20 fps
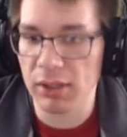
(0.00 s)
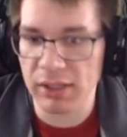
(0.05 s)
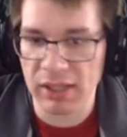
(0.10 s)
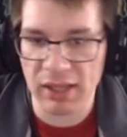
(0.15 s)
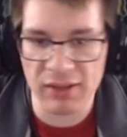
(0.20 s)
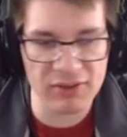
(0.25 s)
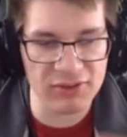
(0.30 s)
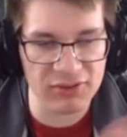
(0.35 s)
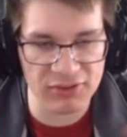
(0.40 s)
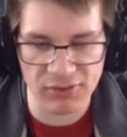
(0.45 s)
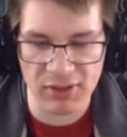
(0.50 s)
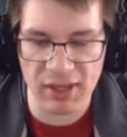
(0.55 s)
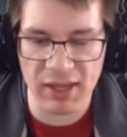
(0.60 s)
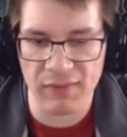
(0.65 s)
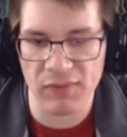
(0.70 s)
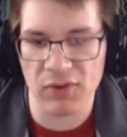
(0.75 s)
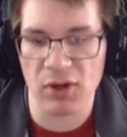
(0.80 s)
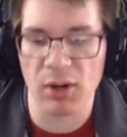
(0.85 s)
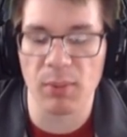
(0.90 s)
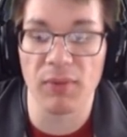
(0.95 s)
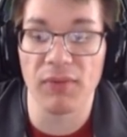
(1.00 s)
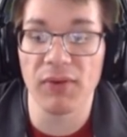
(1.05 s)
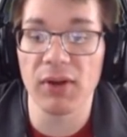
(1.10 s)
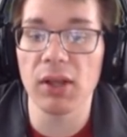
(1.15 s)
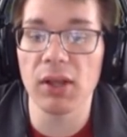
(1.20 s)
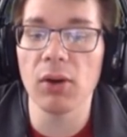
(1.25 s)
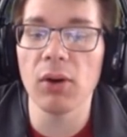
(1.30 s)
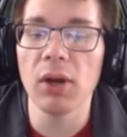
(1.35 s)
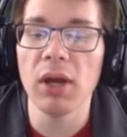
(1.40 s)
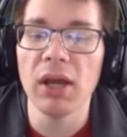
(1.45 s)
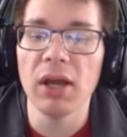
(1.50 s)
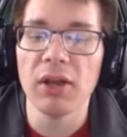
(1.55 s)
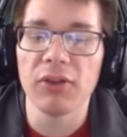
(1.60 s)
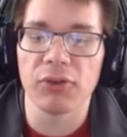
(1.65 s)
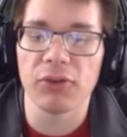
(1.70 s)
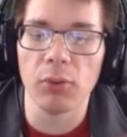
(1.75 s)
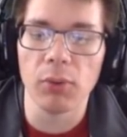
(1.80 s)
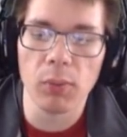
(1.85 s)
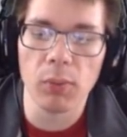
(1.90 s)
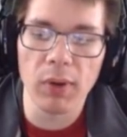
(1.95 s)
Again, this is the heavy armor video.
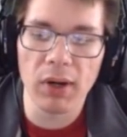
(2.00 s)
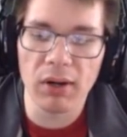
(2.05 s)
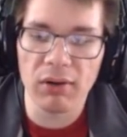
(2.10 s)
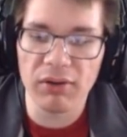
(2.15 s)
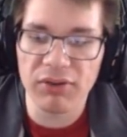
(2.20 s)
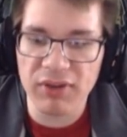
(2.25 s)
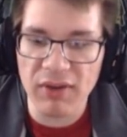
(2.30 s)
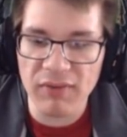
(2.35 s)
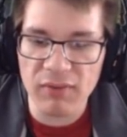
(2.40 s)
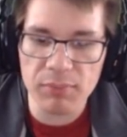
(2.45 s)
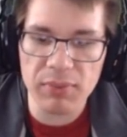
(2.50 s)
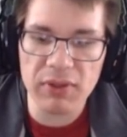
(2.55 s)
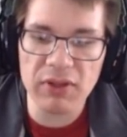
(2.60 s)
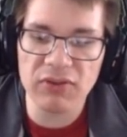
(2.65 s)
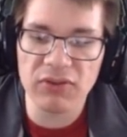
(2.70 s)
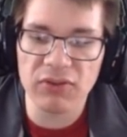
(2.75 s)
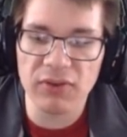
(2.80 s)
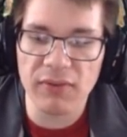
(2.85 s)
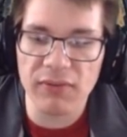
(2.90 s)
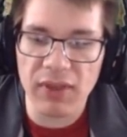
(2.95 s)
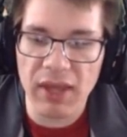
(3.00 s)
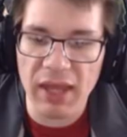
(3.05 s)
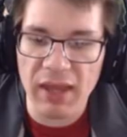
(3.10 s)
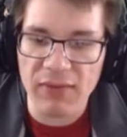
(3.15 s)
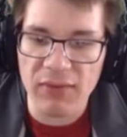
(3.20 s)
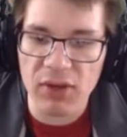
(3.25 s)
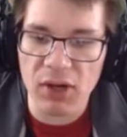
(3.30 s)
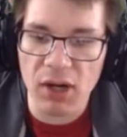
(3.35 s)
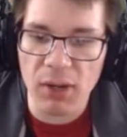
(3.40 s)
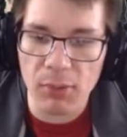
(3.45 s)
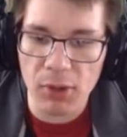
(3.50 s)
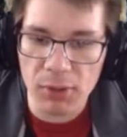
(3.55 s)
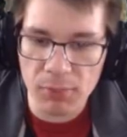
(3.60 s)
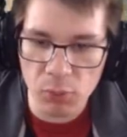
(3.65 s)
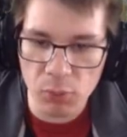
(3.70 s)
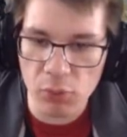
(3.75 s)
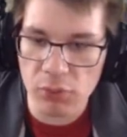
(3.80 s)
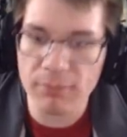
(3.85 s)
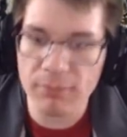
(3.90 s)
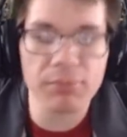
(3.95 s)
So we're wearing 7 pieces of the heavy armor.
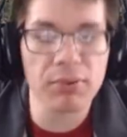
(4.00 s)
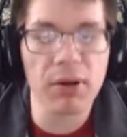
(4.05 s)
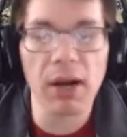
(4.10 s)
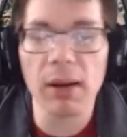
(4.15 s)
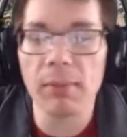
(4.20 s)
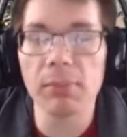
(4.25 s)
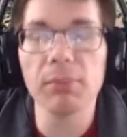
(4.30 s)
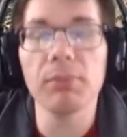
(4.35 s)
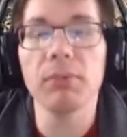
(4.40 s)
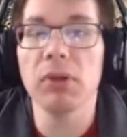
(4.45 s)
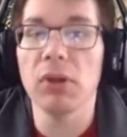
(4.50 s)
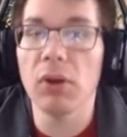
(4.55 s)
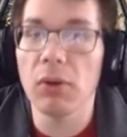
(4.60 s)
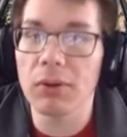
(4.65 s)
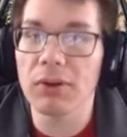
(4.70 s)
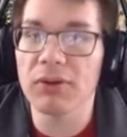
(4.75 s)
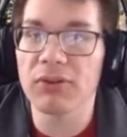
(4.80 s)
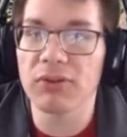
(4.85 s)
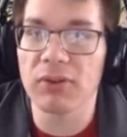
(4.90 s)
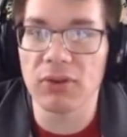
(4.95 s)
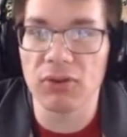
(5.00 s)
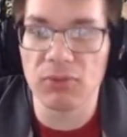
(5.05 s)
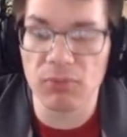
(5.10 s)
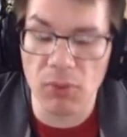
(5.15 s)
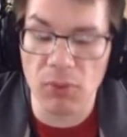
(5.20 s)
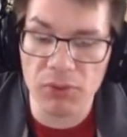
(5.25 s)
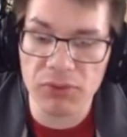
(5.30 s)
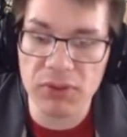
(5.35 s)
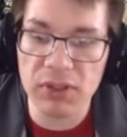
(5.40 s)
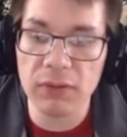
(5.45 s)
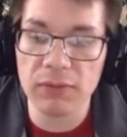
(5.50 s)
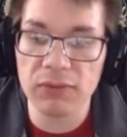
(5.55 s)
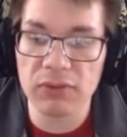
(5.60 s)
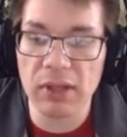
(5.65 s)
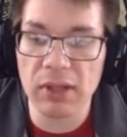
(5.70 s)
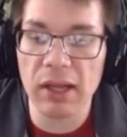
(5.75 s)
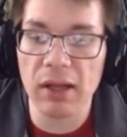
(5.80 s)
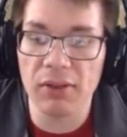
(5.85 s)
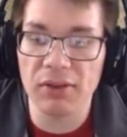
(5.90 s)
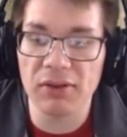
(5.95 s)
You probably noticed this motif
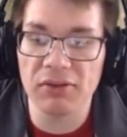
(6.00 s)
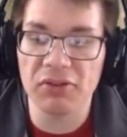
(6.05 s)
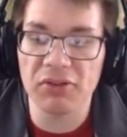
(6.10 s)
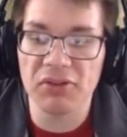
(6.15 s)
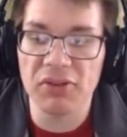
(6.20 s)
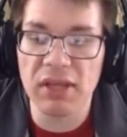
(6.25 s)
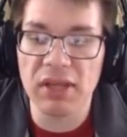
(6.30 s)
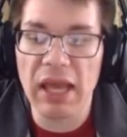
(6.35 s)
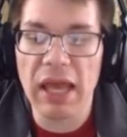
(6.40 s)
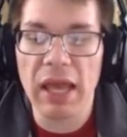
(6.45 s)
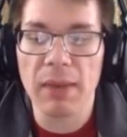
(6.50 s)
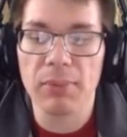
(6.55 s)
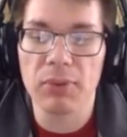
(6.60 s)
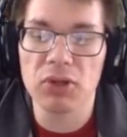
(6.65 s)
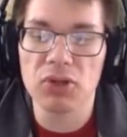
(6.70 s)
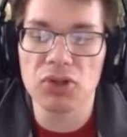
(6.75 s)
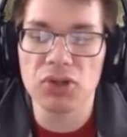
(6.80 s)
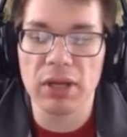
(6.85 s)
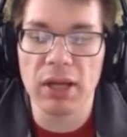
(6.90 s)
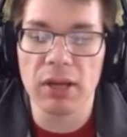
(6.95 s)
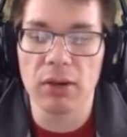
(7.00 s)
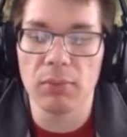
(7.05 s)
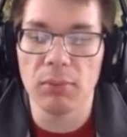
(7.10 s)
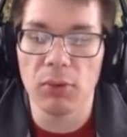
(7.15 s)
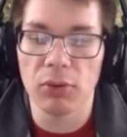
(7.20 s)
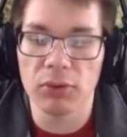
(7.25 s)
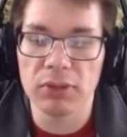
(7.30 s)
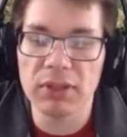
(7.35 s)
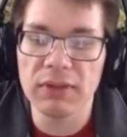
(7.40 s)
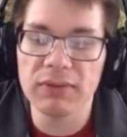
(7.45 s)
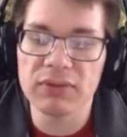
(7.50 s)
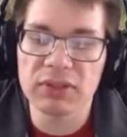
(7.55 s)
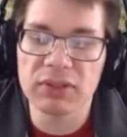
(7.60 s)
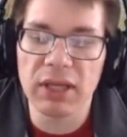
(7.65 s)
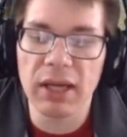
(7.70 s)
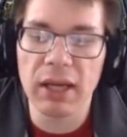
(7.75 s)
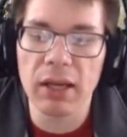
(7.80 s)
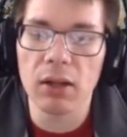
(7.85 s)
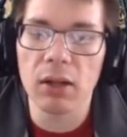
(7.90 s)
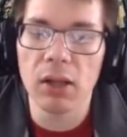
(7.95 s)
style. This is the Ebon Shadow motif
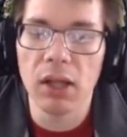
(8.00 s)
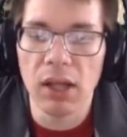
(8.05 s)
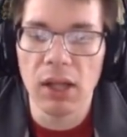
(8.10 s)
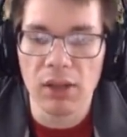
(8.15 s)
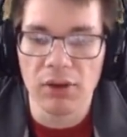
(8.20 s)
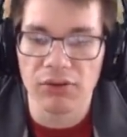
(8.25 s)
style.